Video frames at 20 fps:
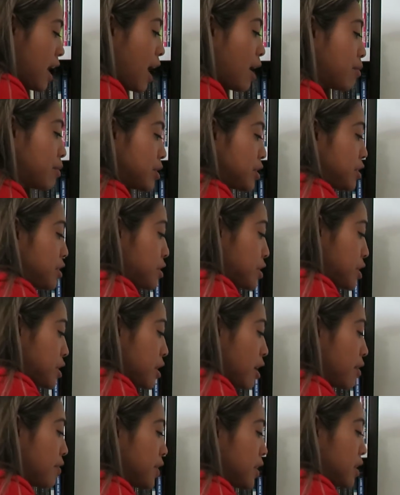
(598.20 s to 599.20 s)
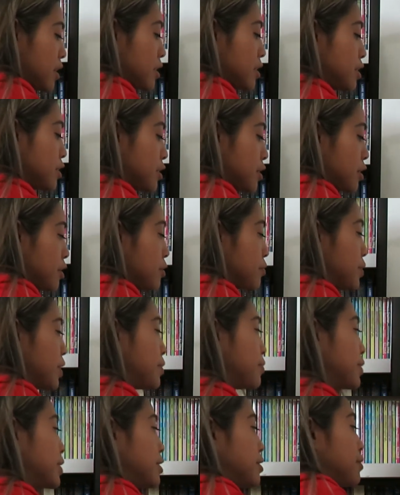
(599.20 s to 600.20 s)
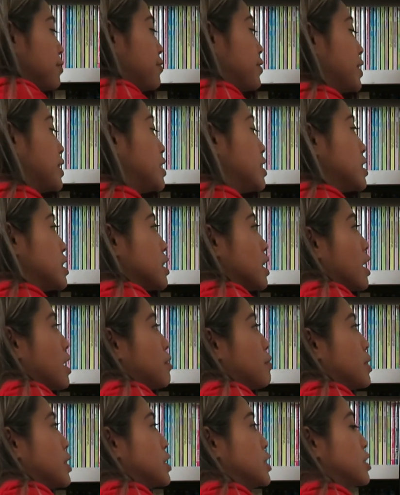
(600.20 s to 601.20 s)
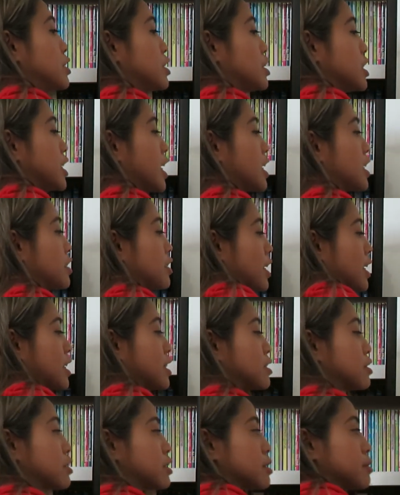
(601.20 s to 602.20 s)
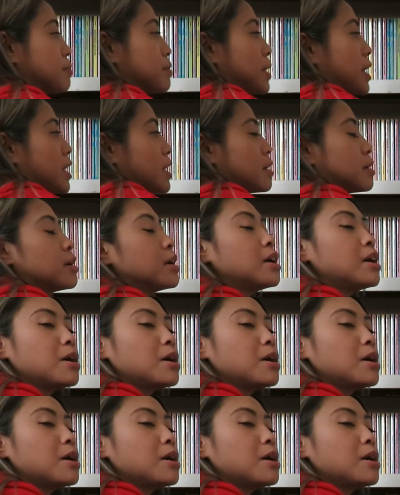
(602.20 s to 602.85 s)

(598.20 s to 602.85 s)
I want you to solve it on your own. And when you're finished, I want you to check your answers by